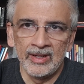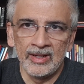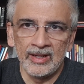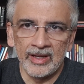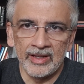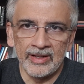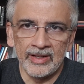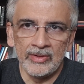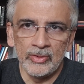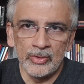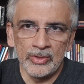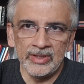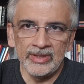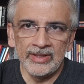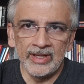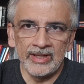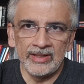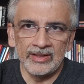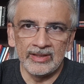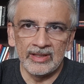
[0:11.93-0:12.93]
And I noted
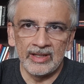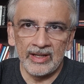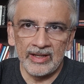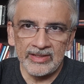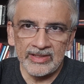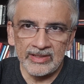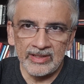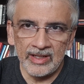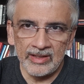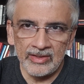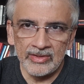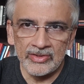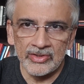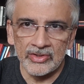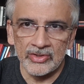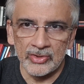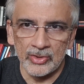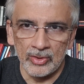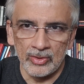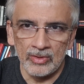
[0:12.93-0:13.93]
that in the last 10 years or
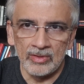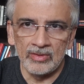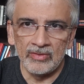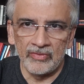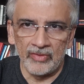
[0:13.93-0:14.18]
so,